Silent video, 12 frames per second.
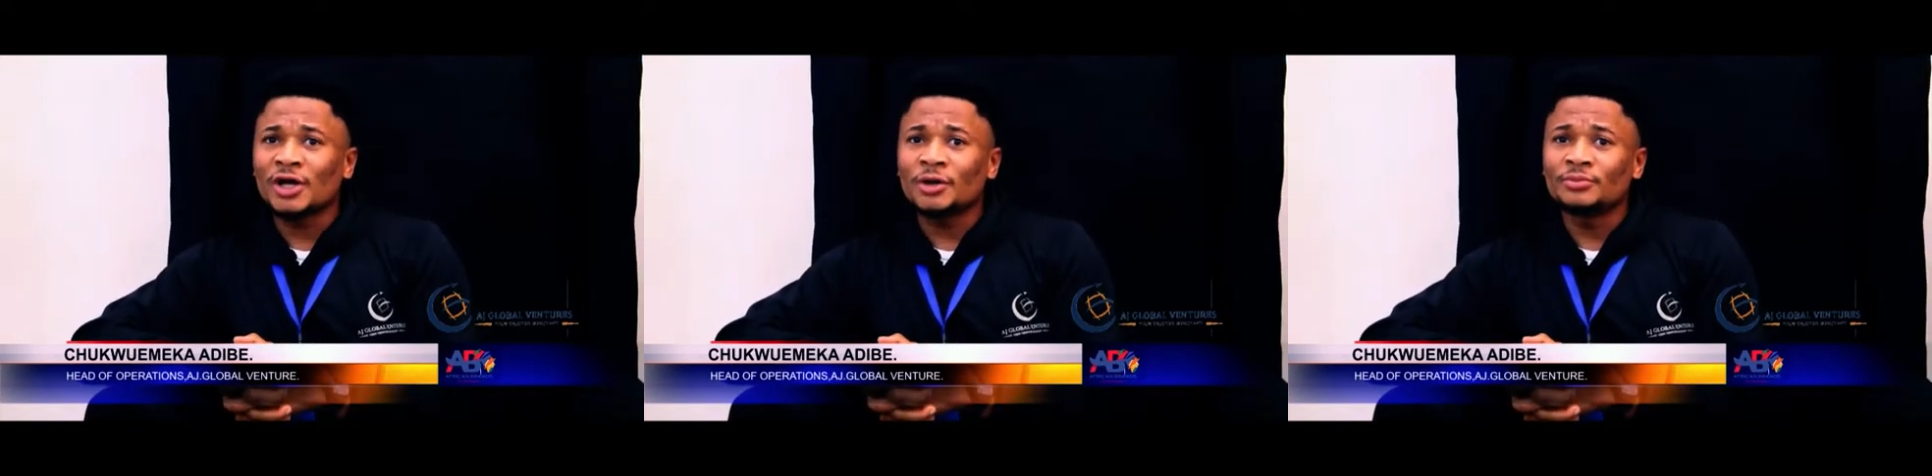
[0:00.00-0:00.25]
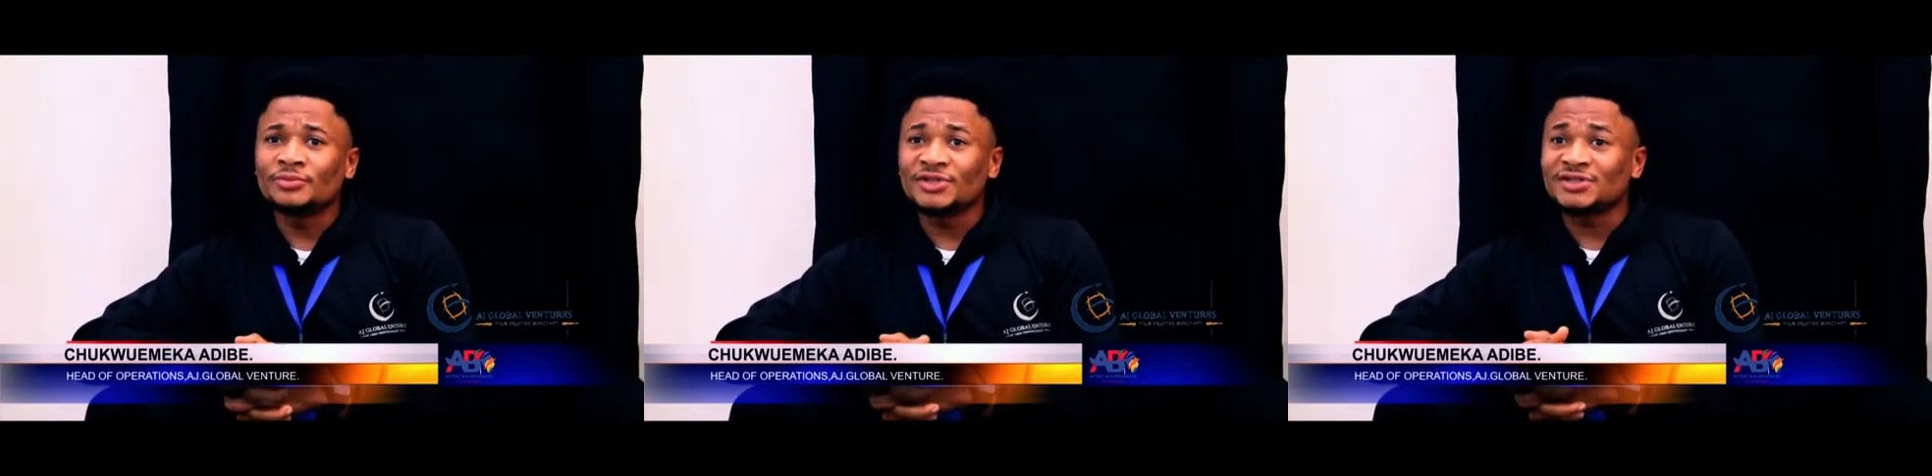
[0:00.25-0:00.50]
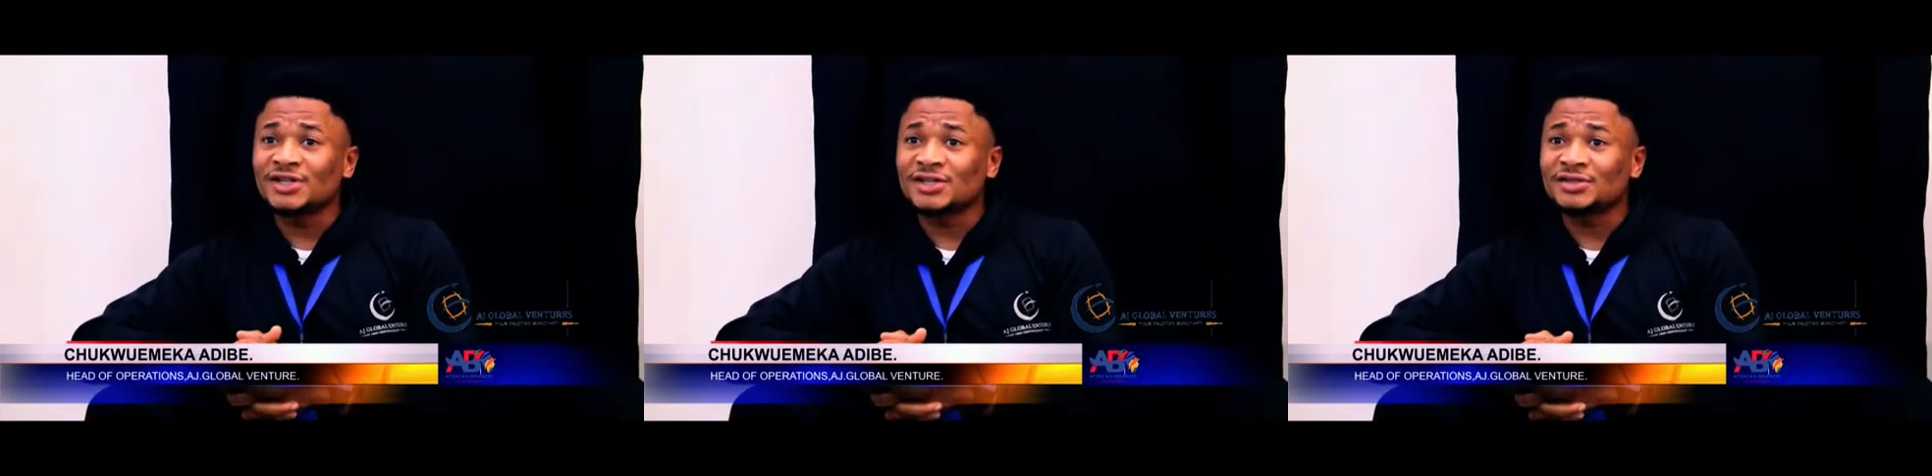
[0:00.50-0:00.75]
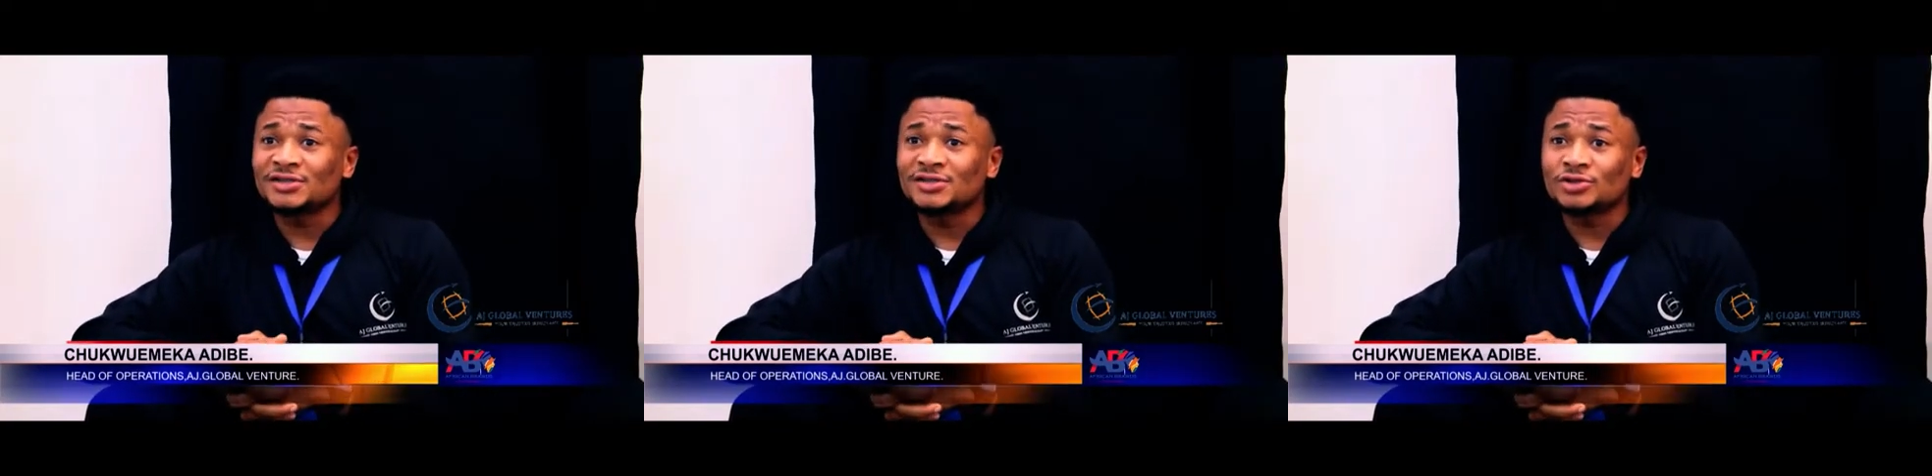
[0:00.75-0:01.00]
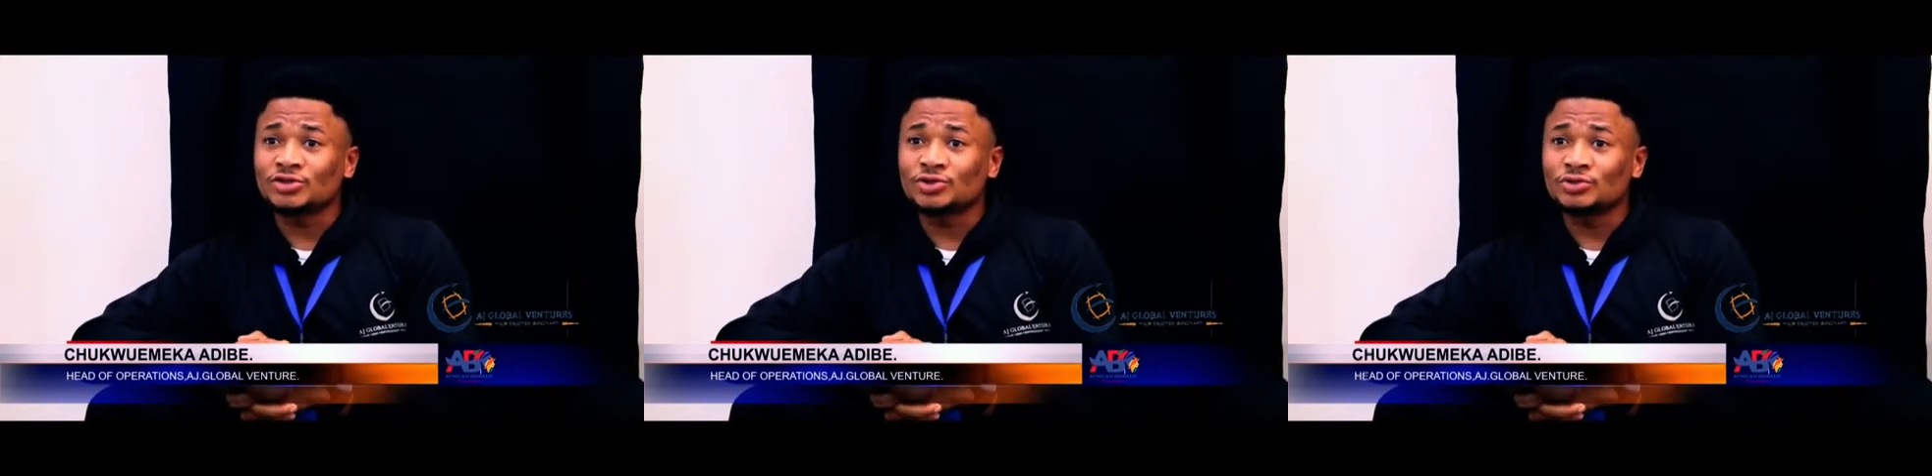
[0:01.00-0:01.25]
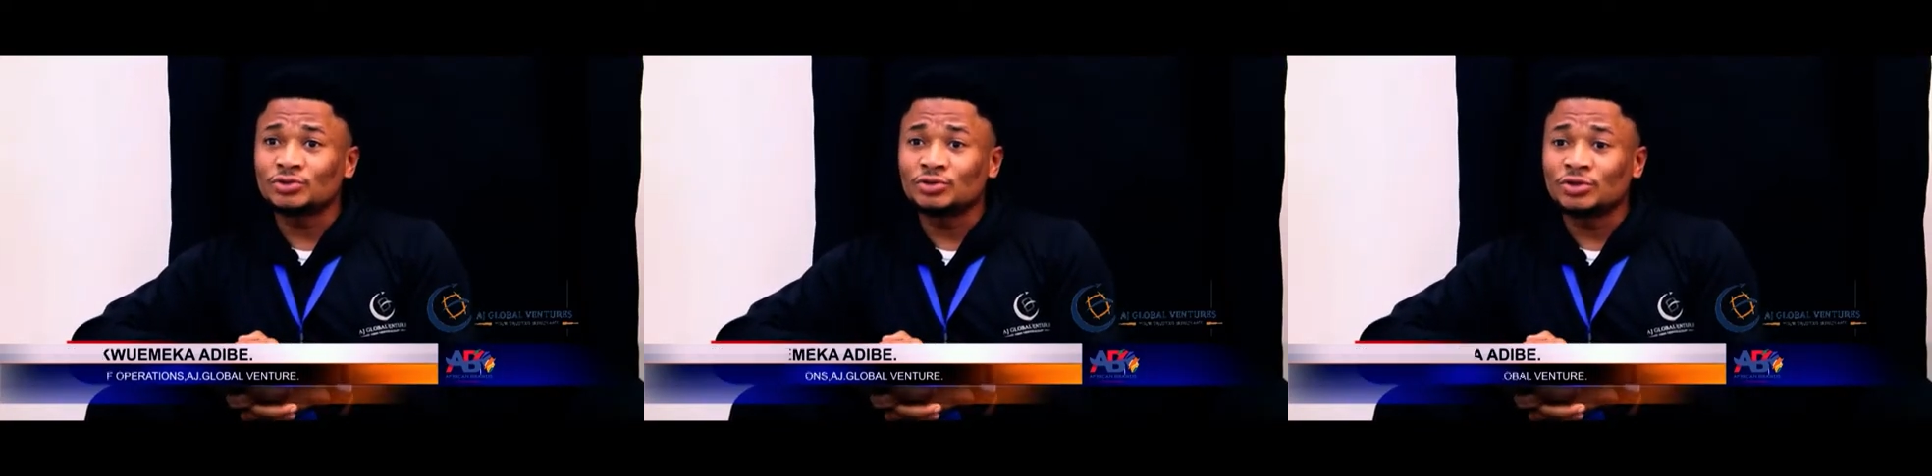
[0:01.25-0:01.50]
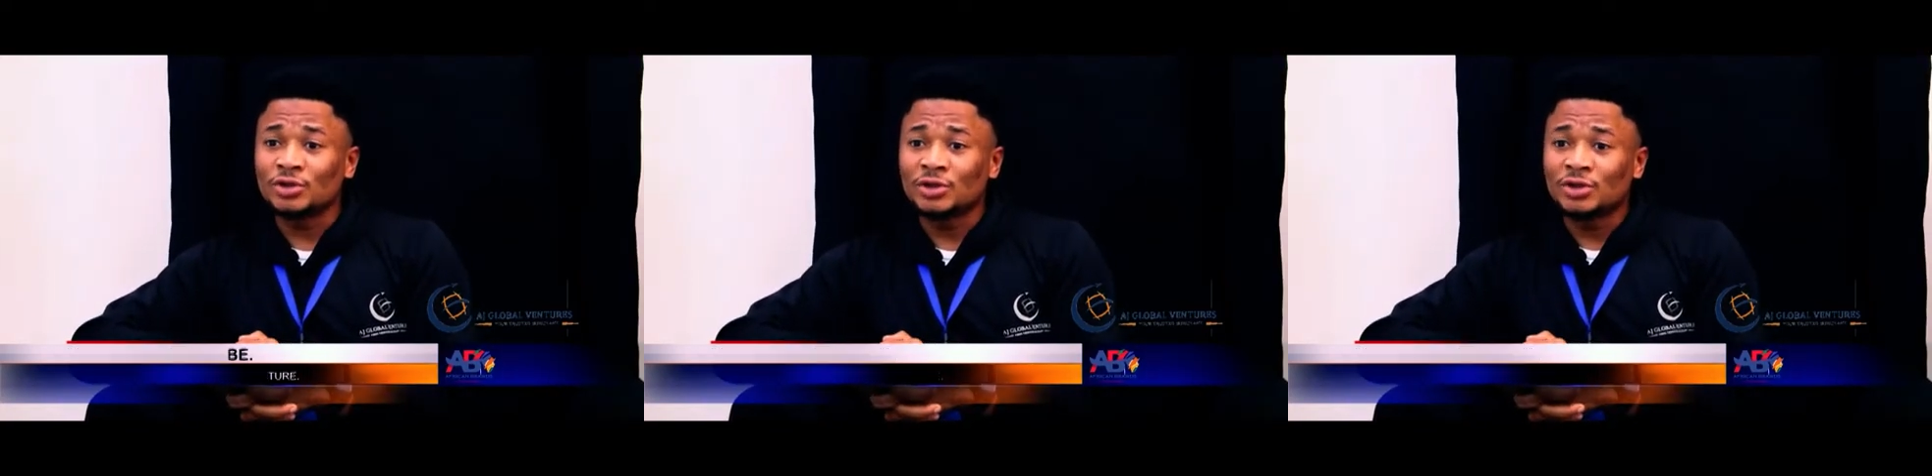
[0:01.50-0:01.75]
businesses should